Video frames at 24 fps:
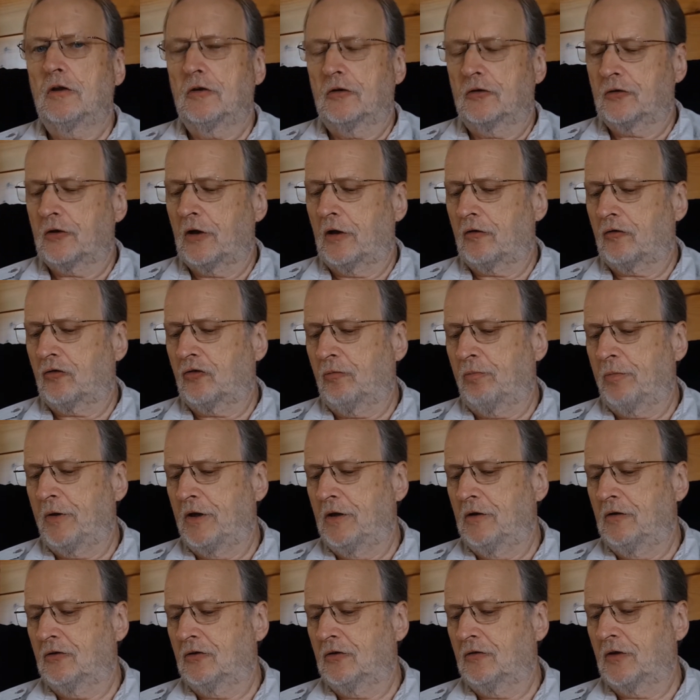such
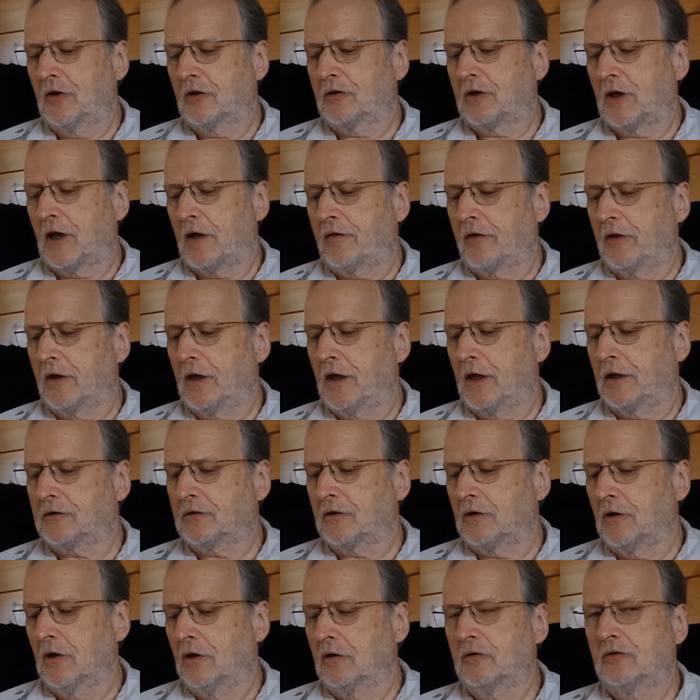speech the
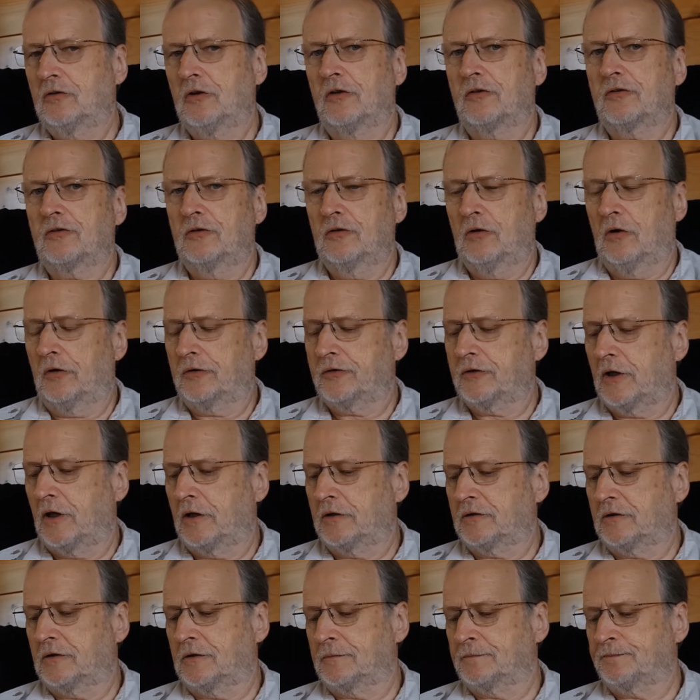Tathagata does not
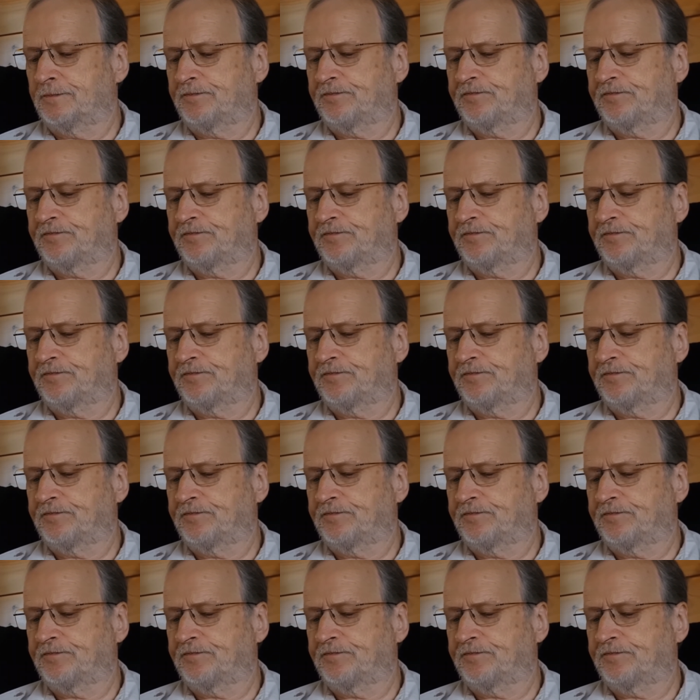utter.